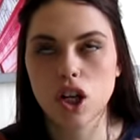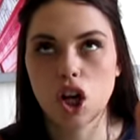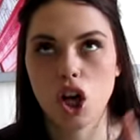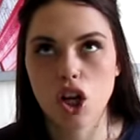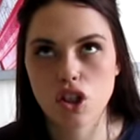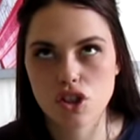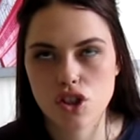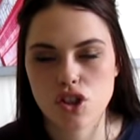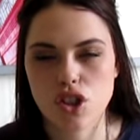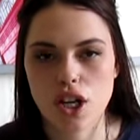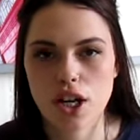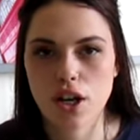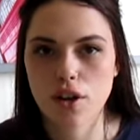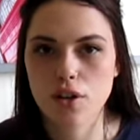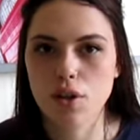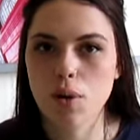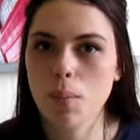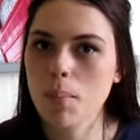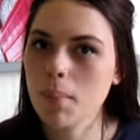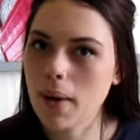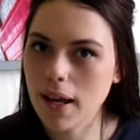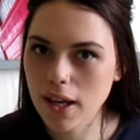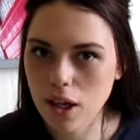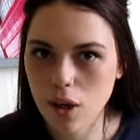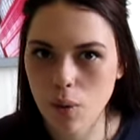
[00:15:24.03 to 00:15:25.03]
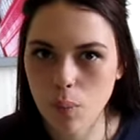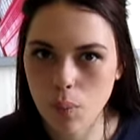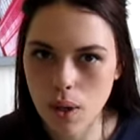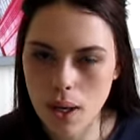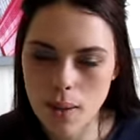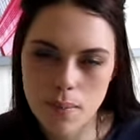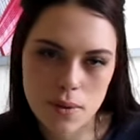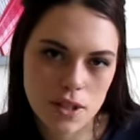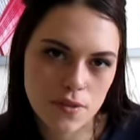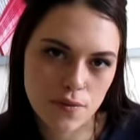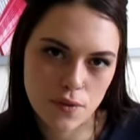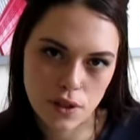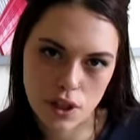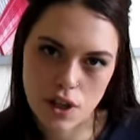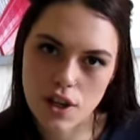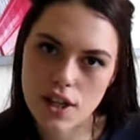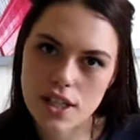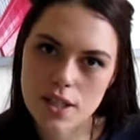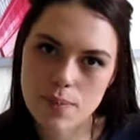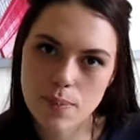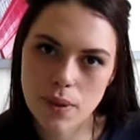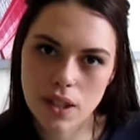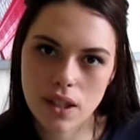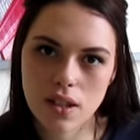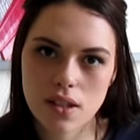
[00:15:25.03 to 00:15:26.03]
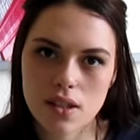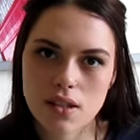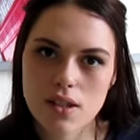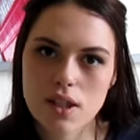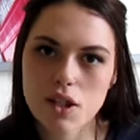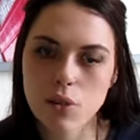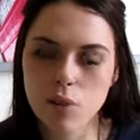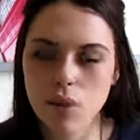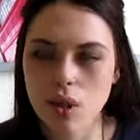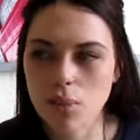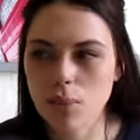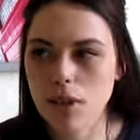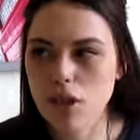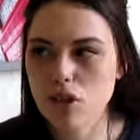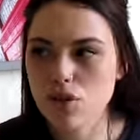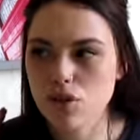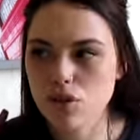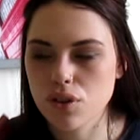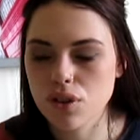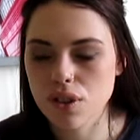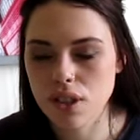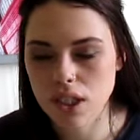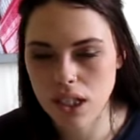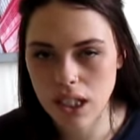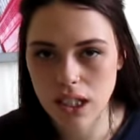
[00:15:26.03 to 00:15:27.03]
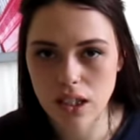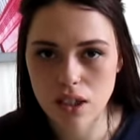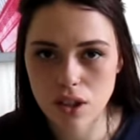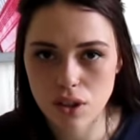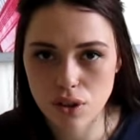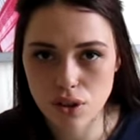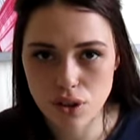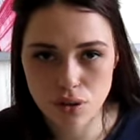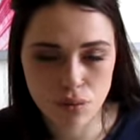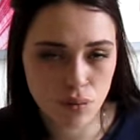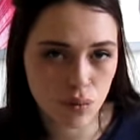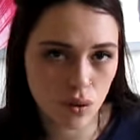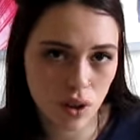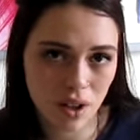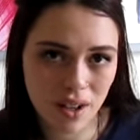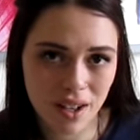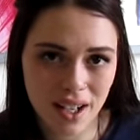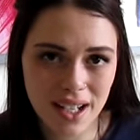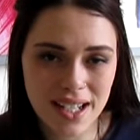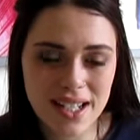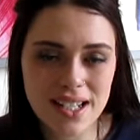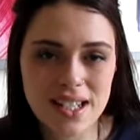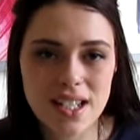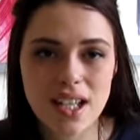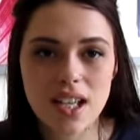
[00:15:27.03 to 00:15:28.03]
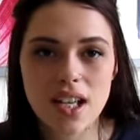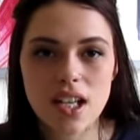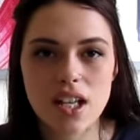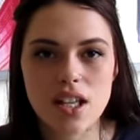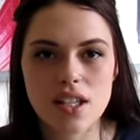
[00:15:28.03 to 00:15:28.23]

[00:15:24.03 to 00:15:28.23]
concentrate on your makeup wipes first, because you want to make sure you get those right,